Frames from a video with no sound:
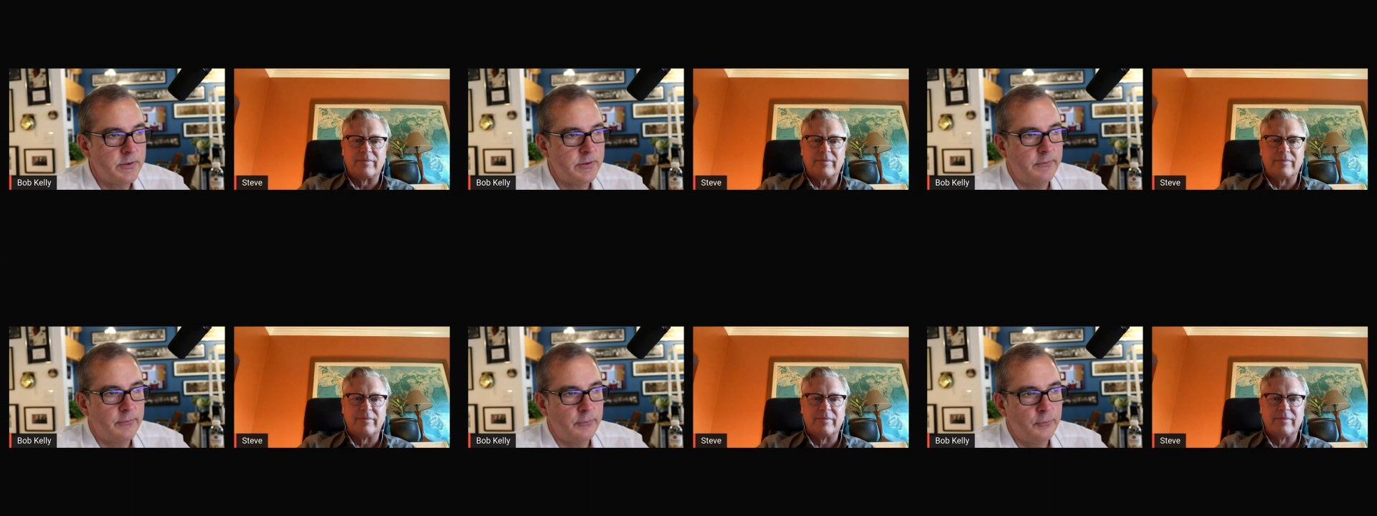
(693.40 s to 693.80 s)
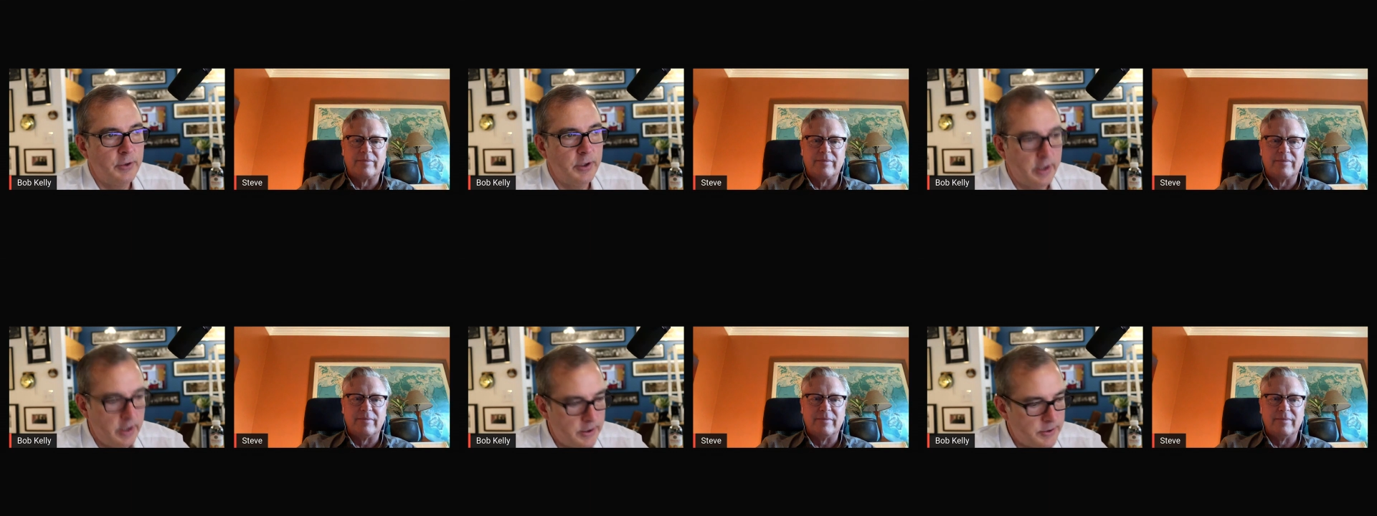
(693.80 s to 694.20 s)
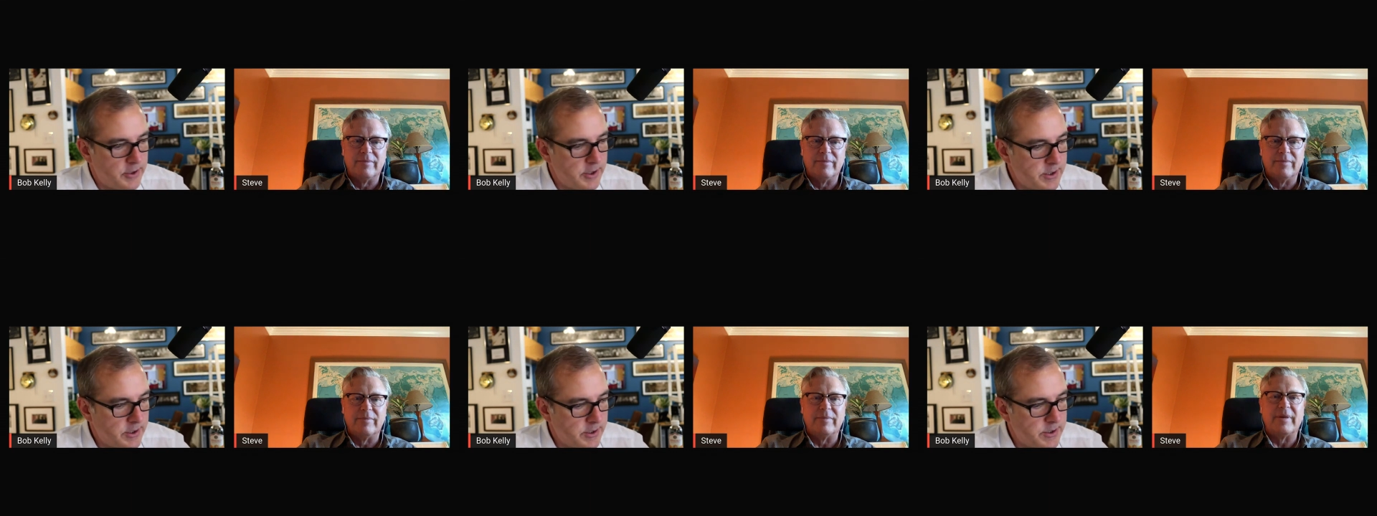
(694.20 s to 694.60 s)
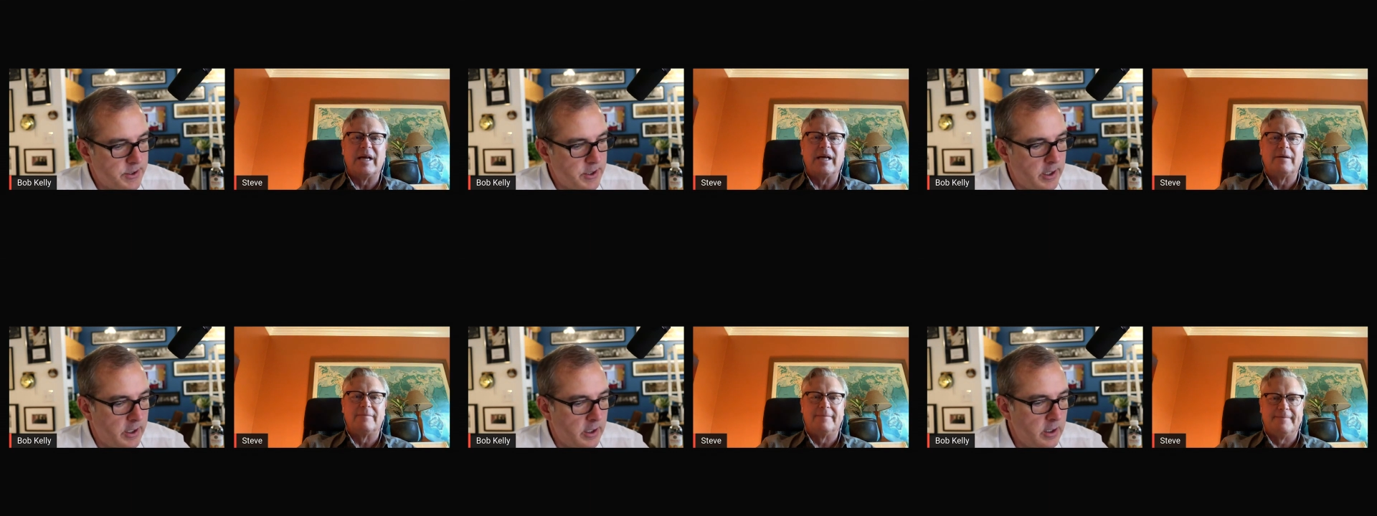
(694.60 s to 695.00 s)
Speaker 1: a really interesting
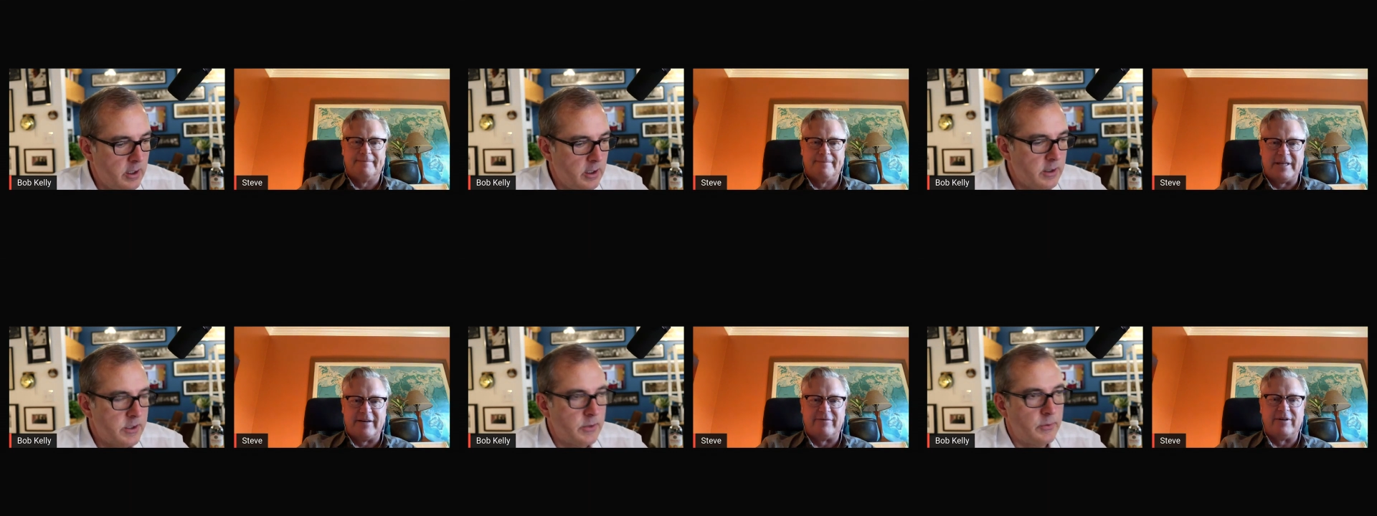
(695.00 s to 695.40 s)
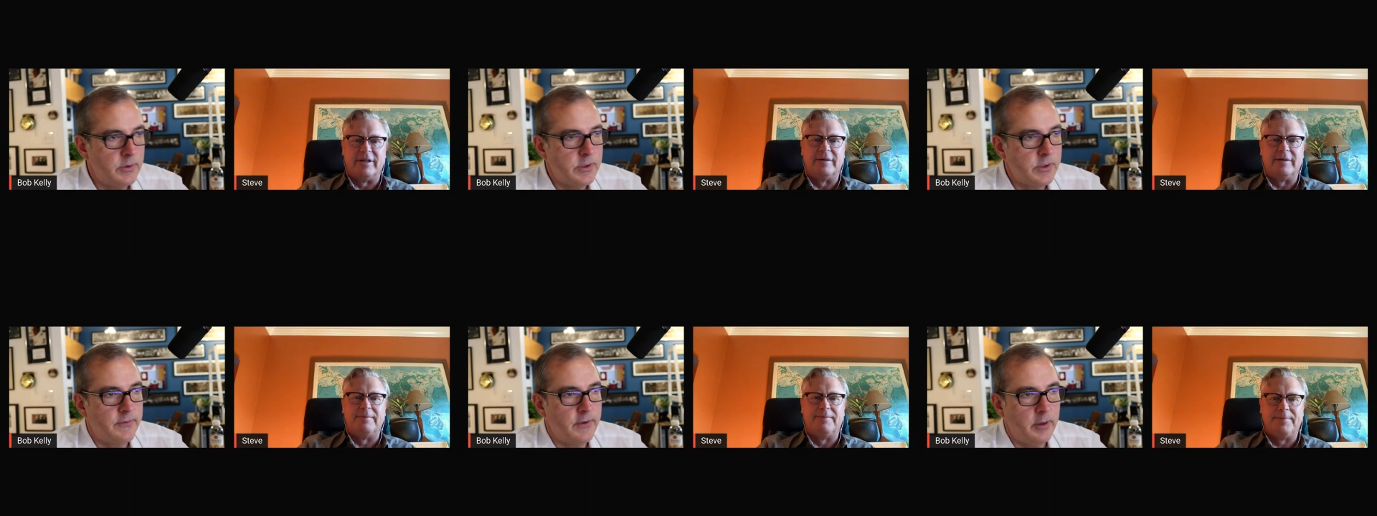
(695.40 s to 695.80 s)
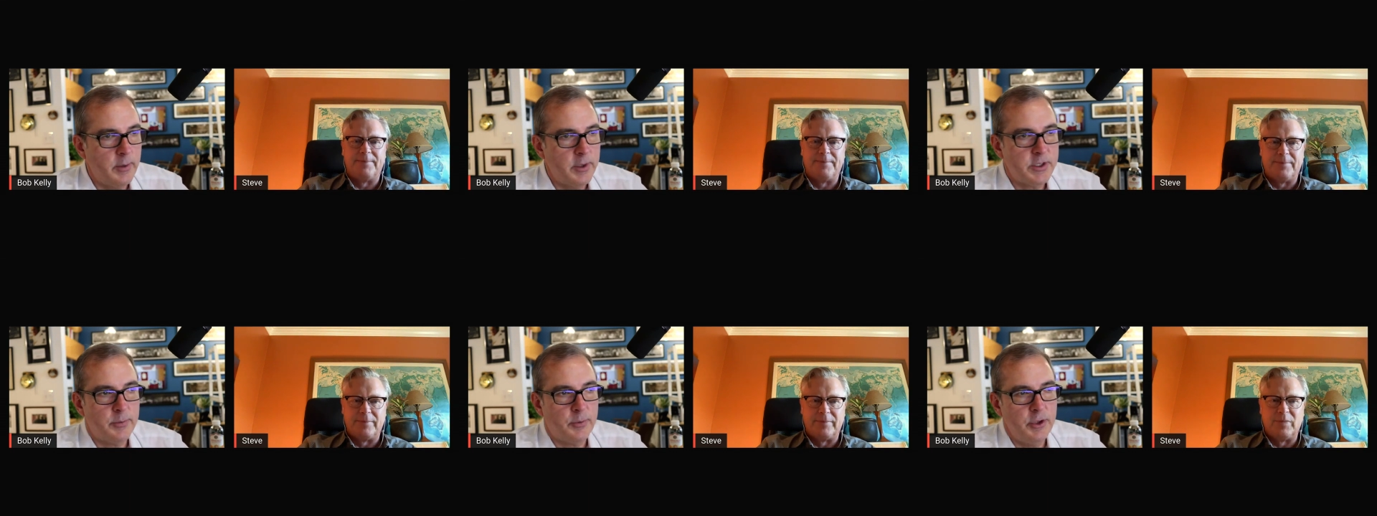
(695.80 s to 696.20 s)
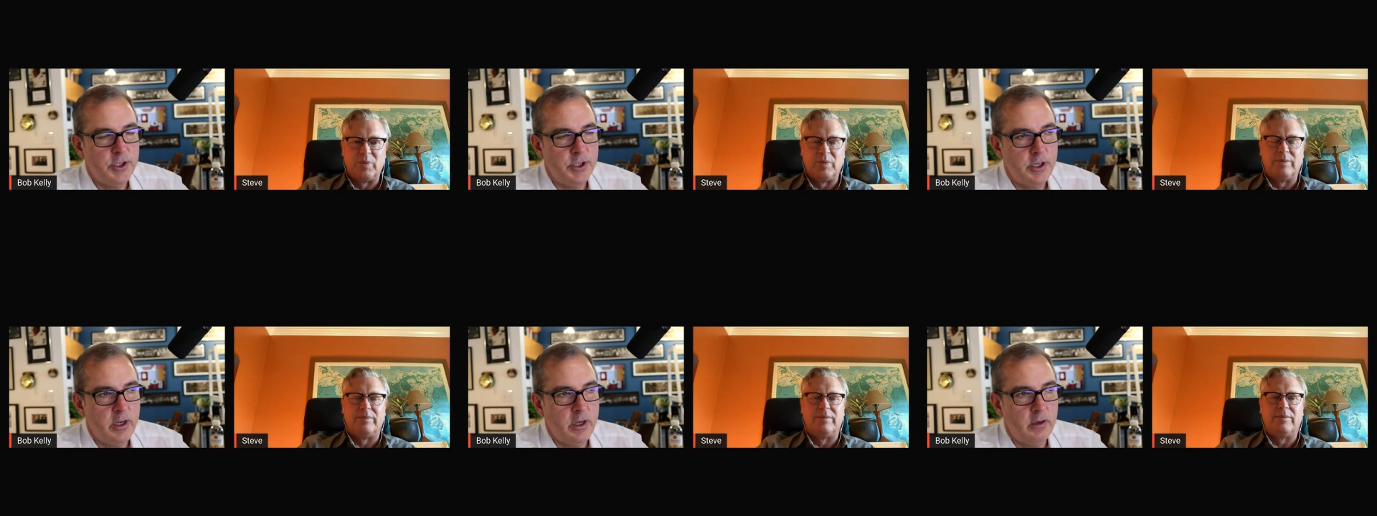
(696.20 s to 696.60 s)
study. So we just very much
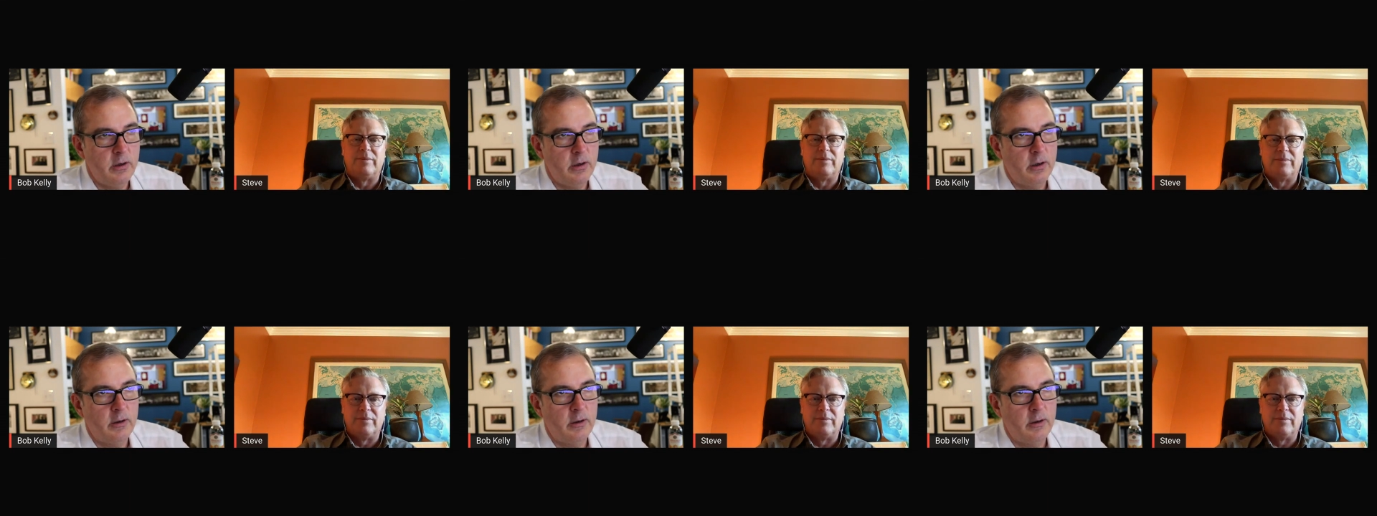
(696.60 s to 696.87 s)
appreciate